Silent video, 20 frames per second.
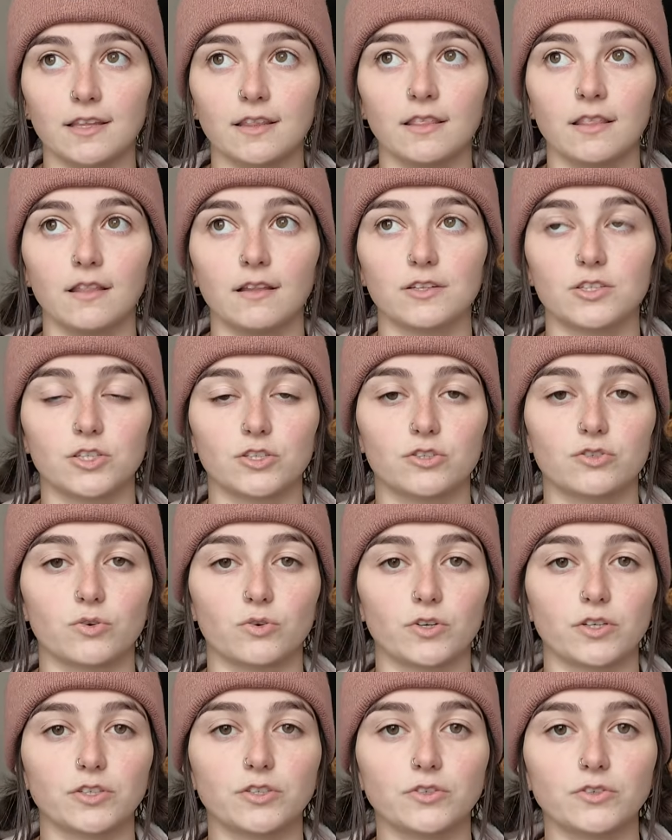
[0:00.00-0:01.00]
in the
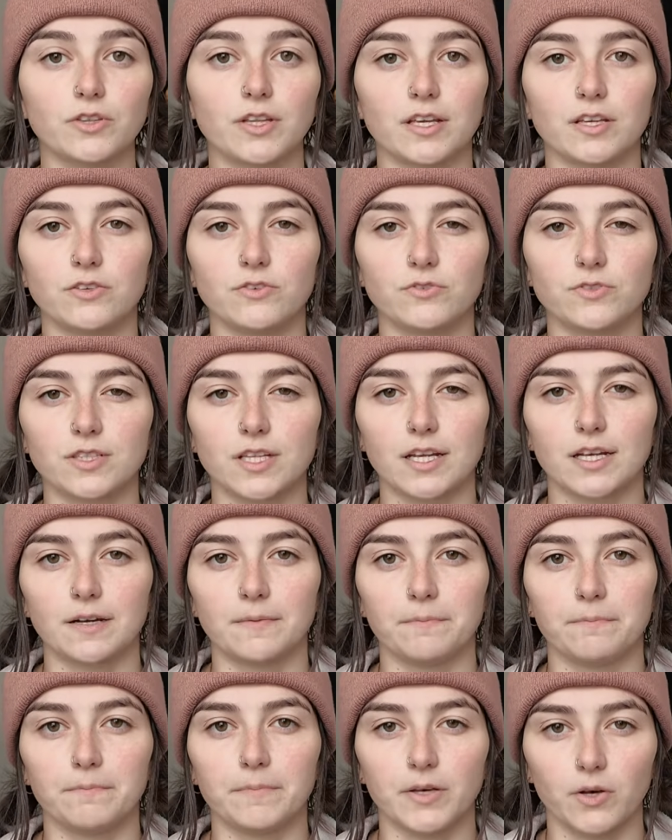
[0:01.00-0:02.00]
tutorial they used like a
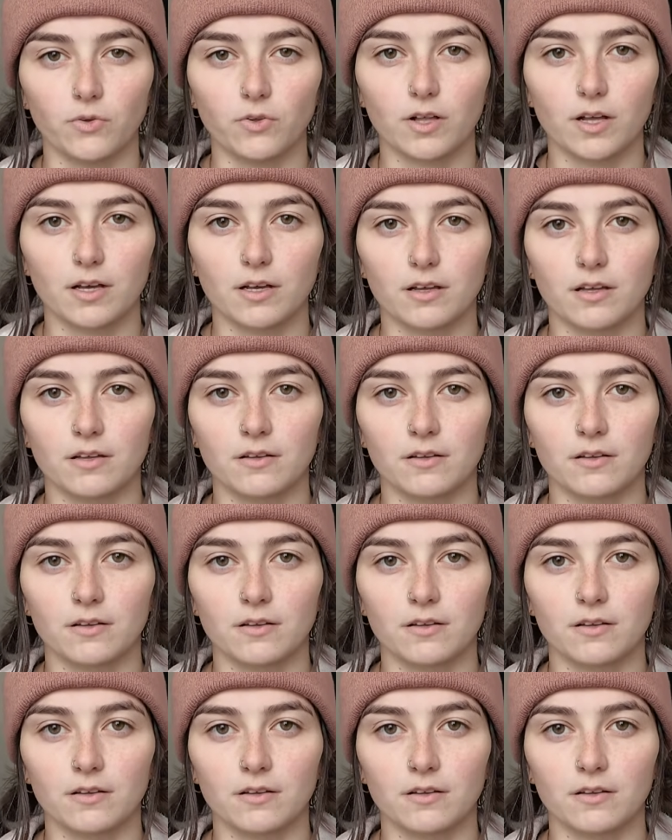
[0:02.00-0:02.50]
milk